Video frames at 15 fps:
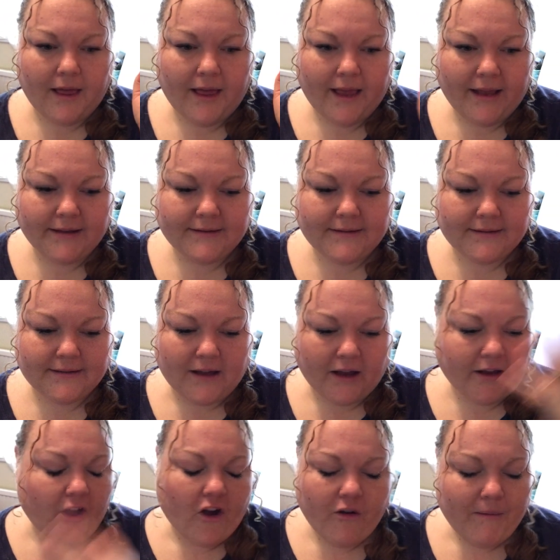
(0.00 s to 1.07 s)

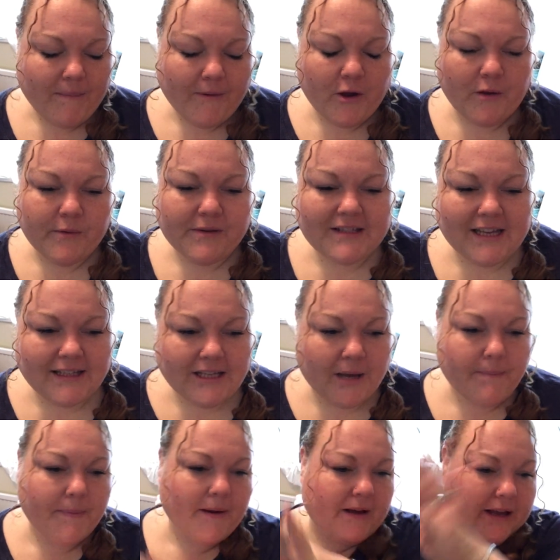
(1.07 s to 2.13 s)
can't remember who it was set
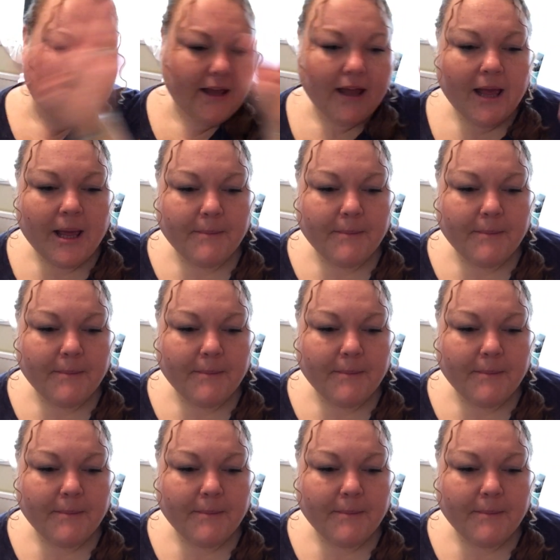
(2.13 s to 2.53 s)
up by,